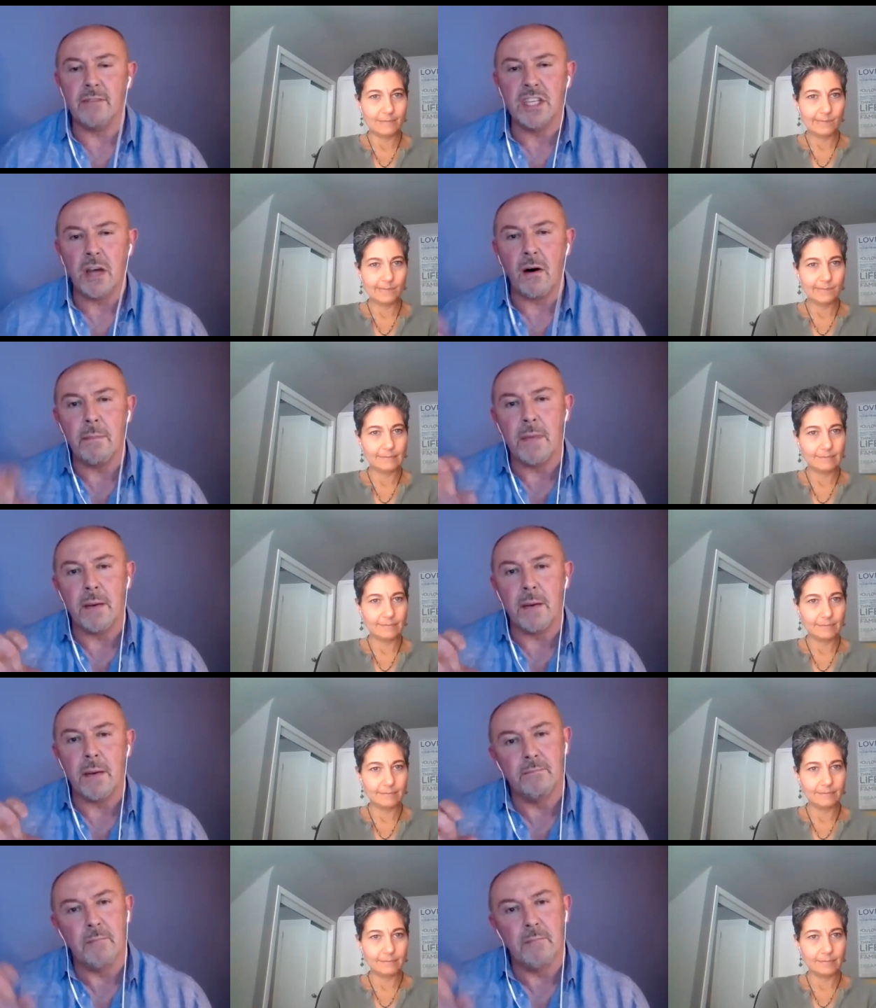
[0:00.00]
Speaker 1: the time
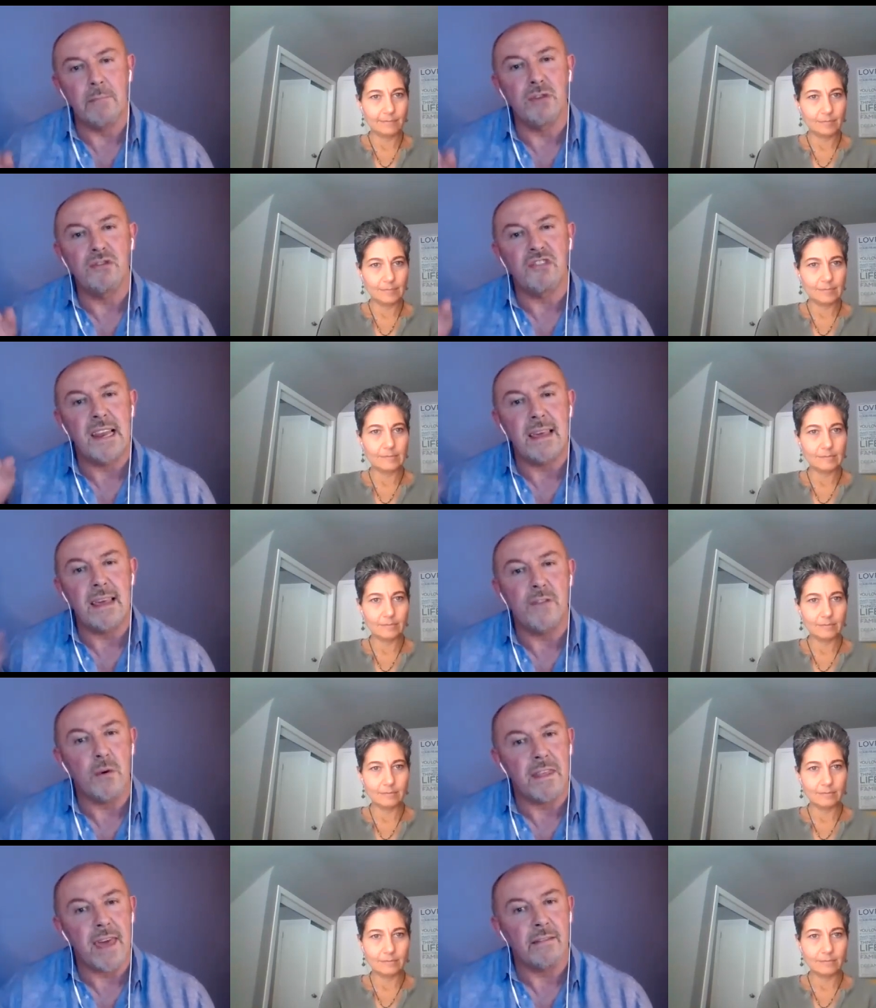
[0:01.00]
that mum used to leave
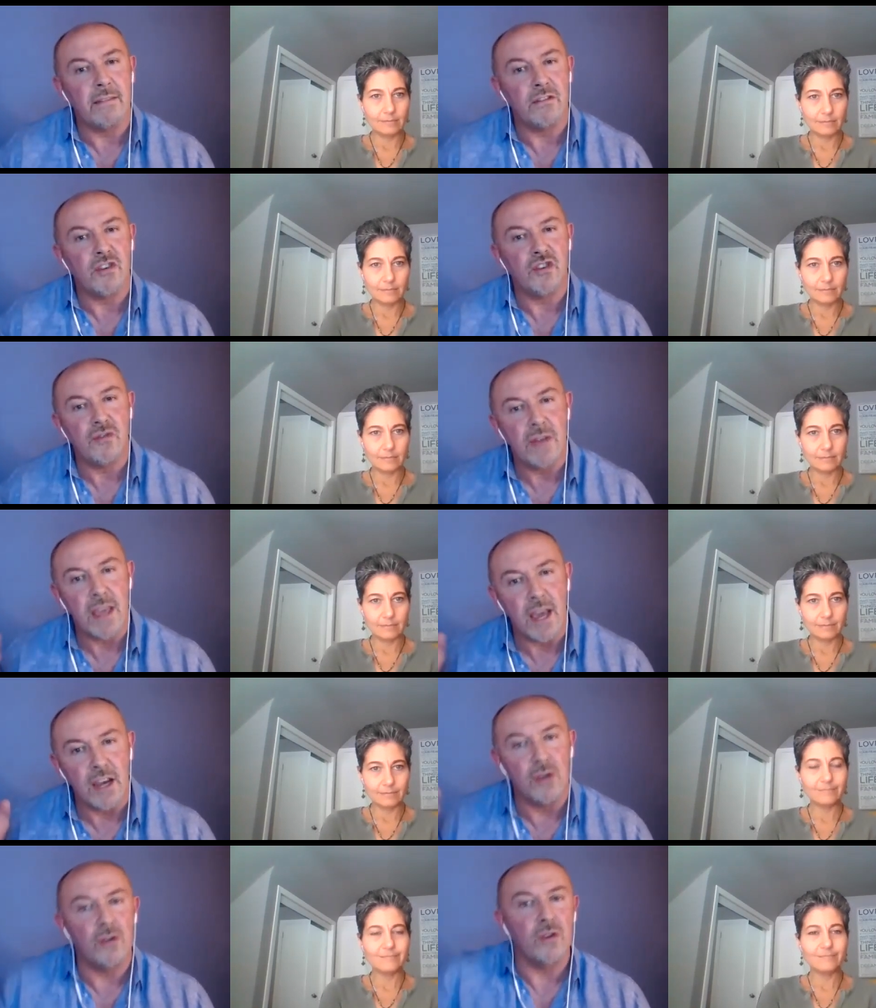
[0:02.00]
you at the end of the street
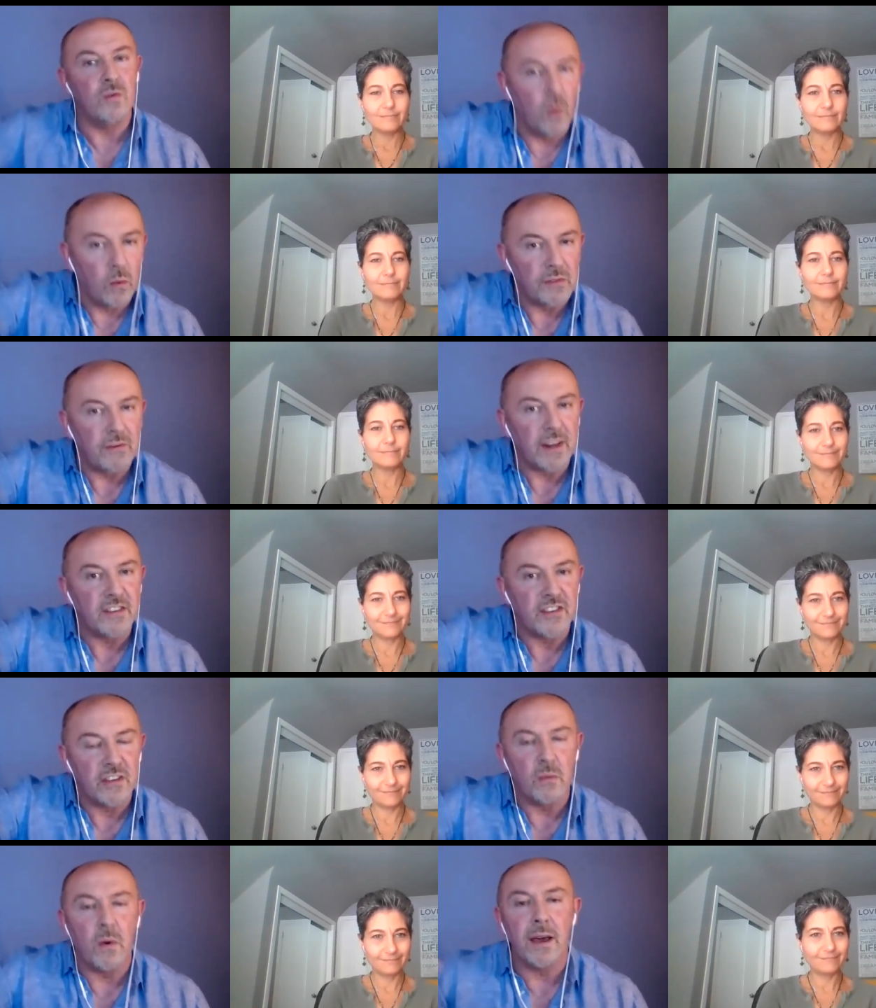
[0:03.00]
and you could walk the rest
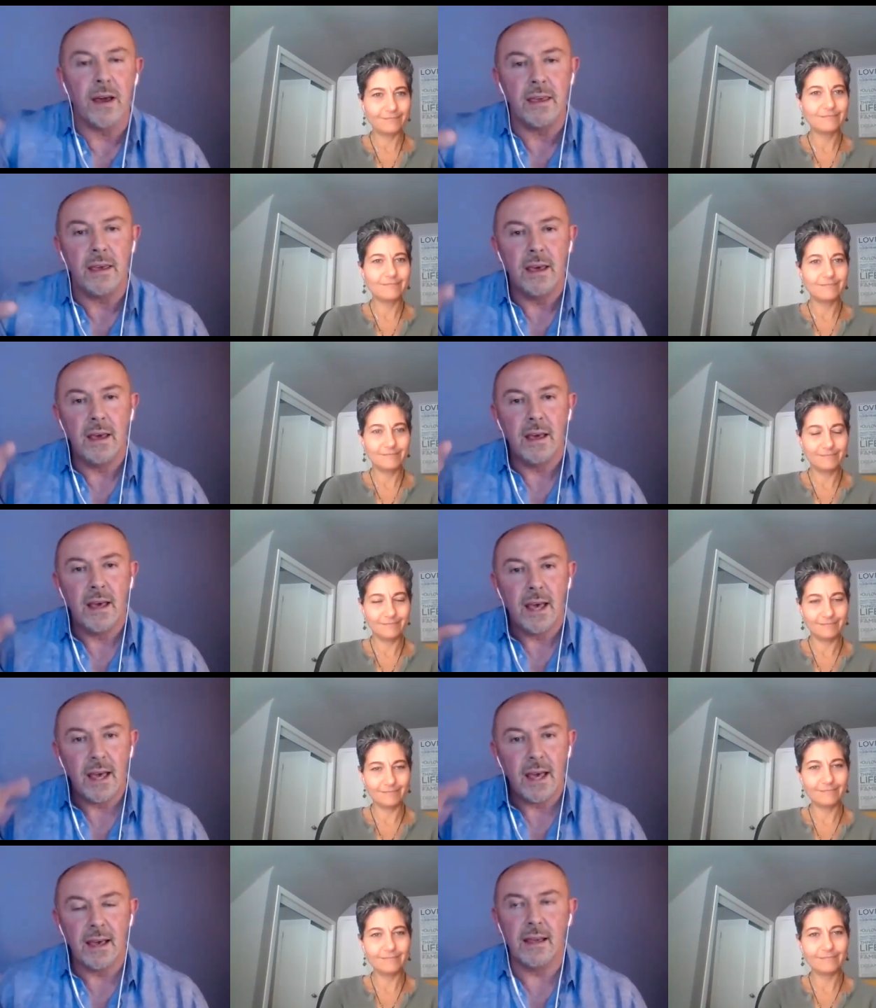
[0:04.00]
of the way.
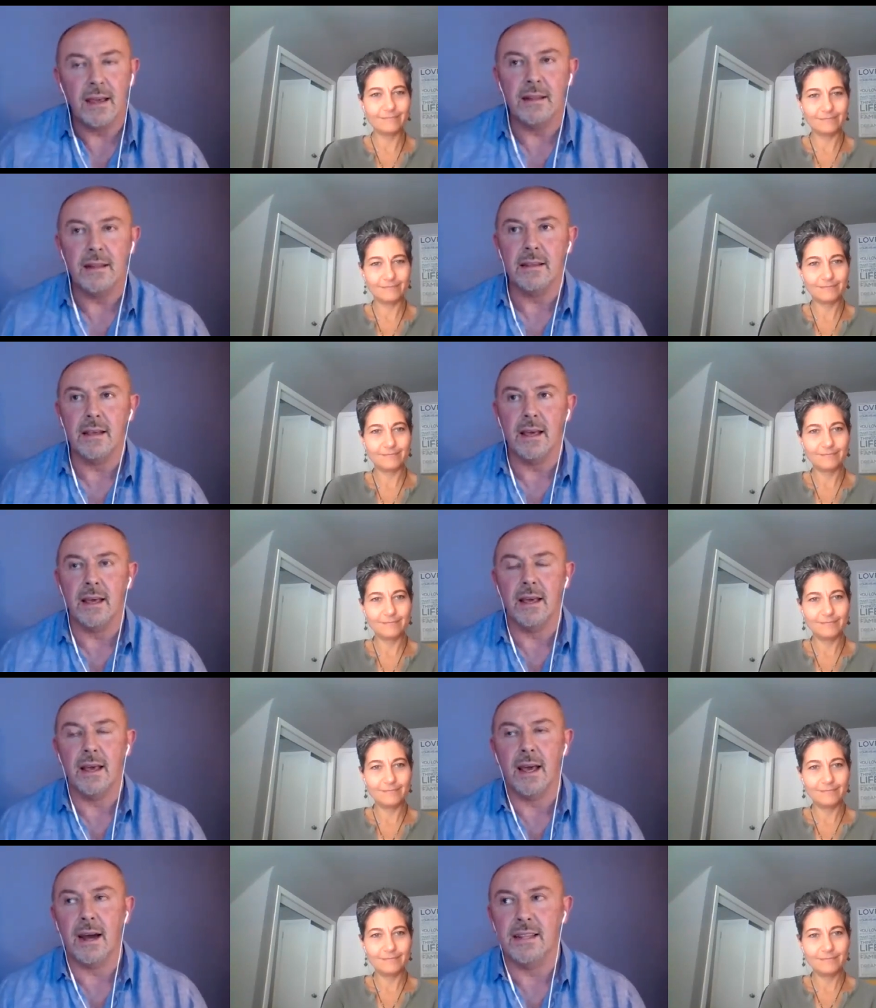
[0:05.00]
And
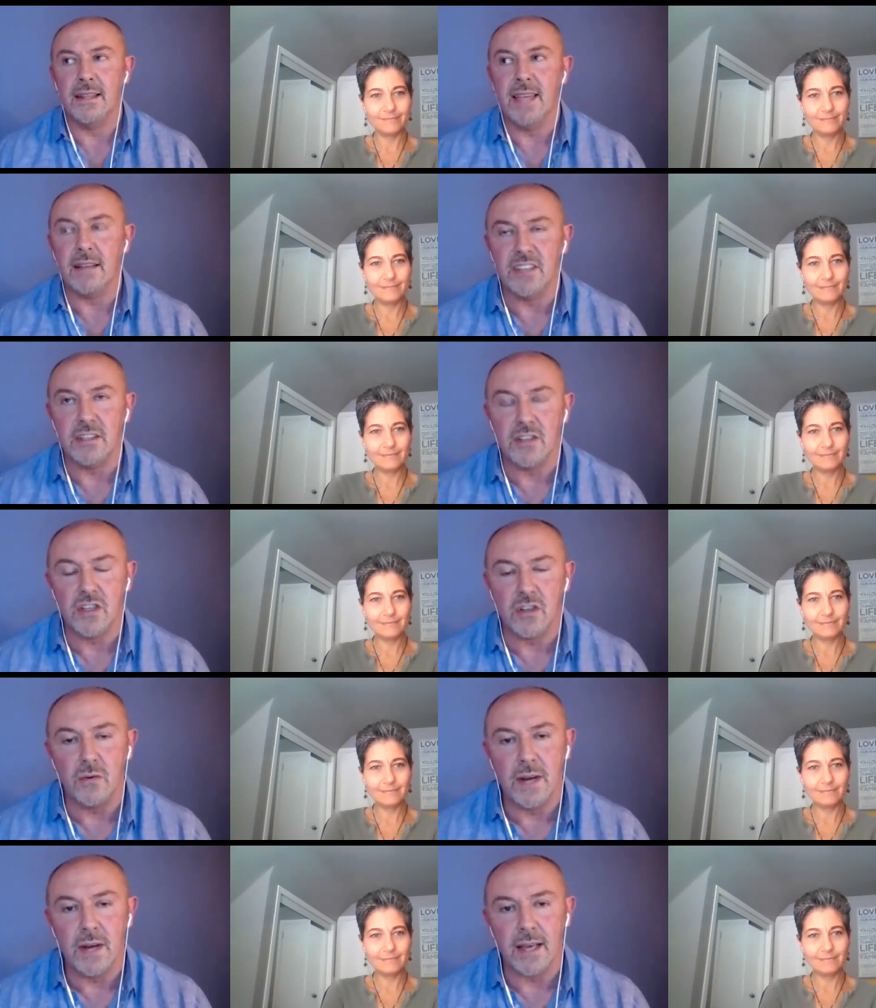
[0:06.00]
I'd get to the
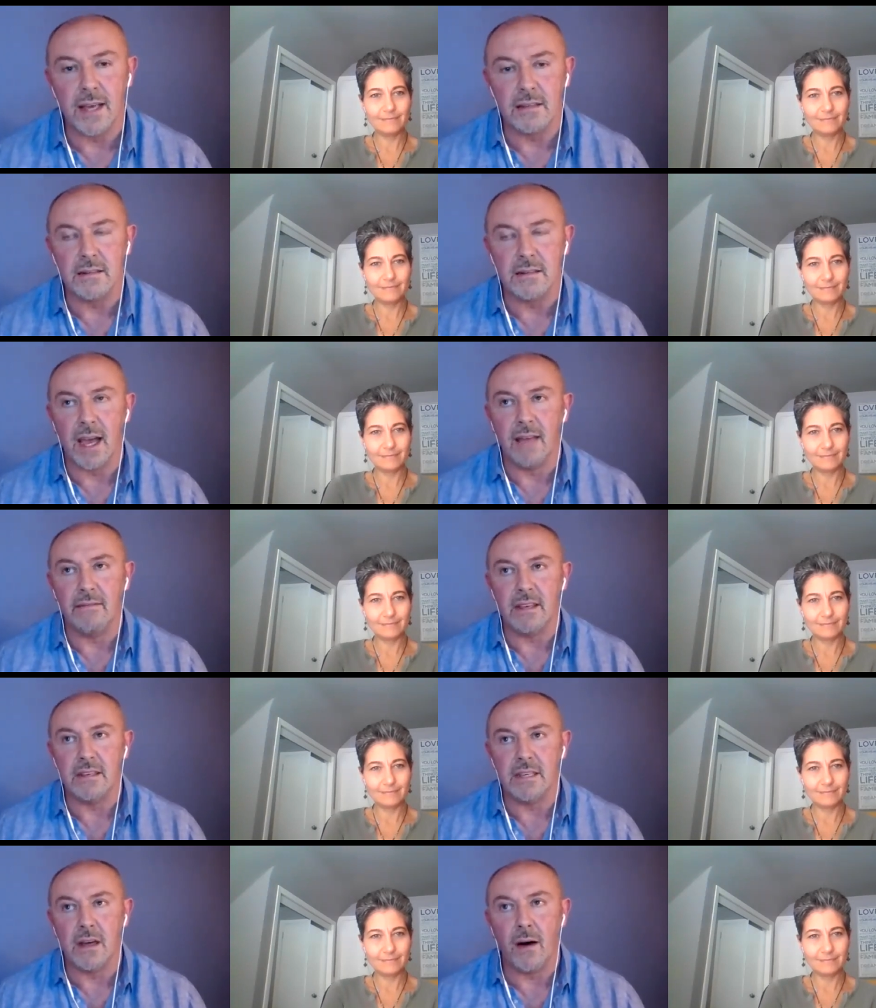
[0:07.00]
school gates and
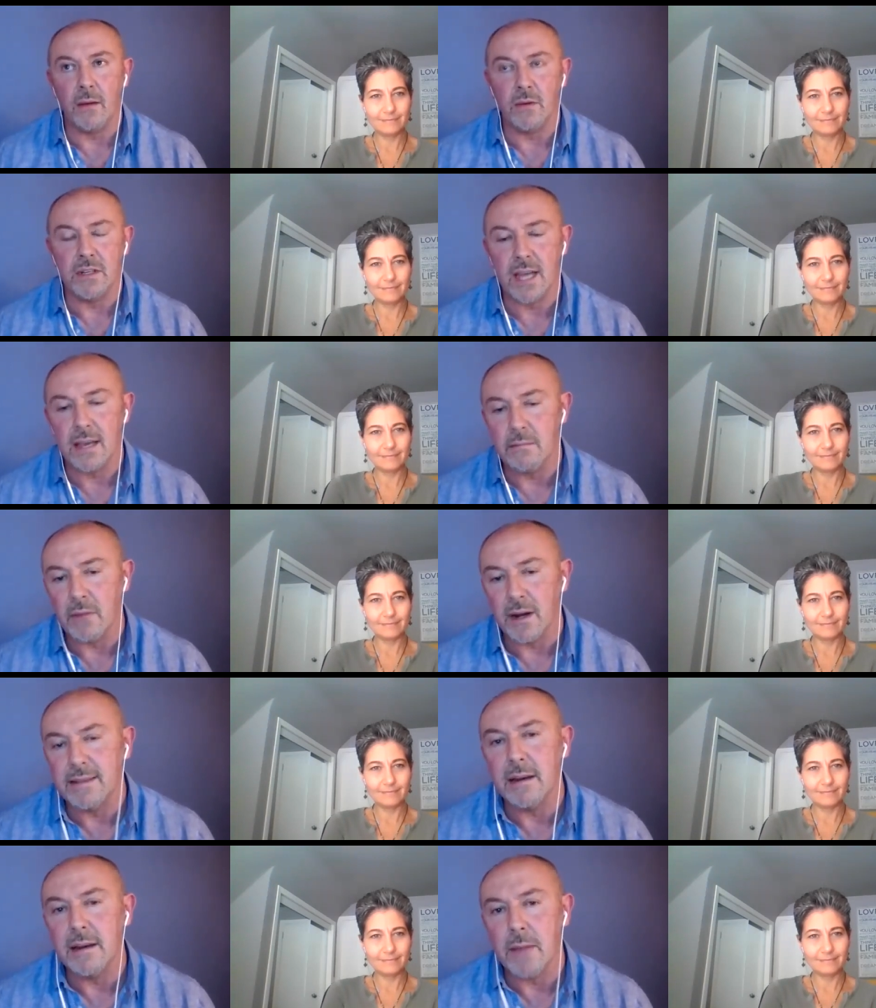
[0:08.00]
this guy would take my
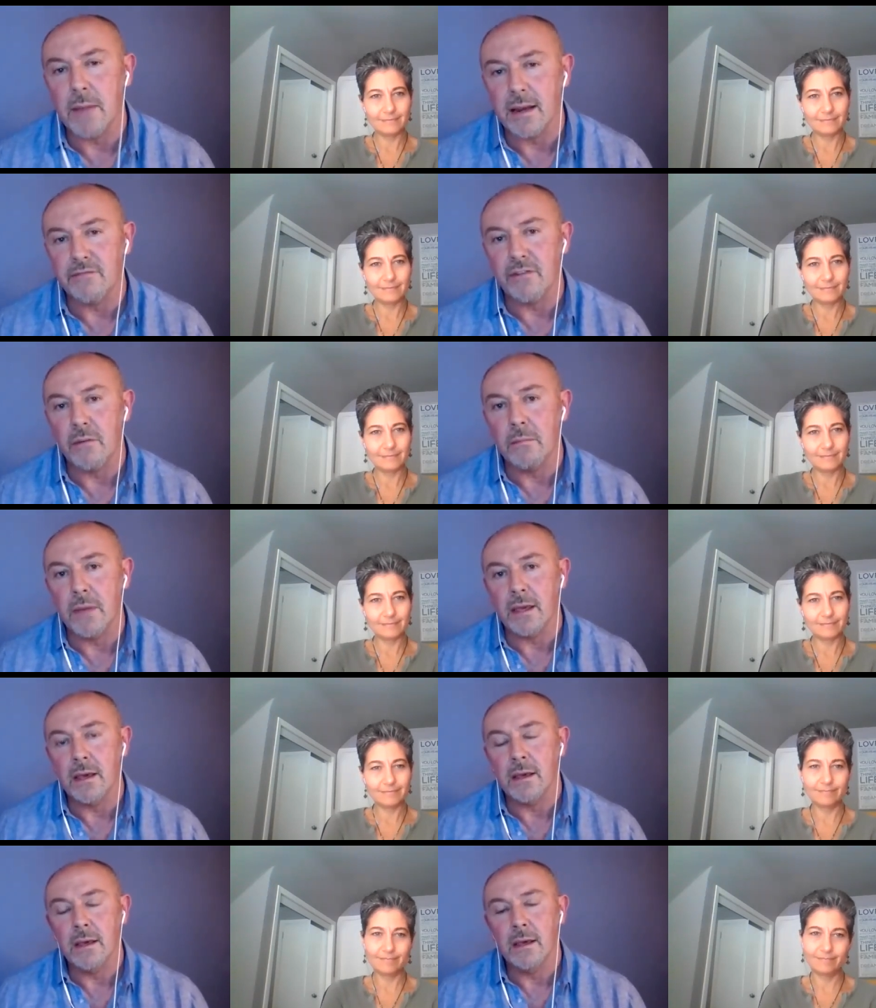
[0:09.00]
dinner money from me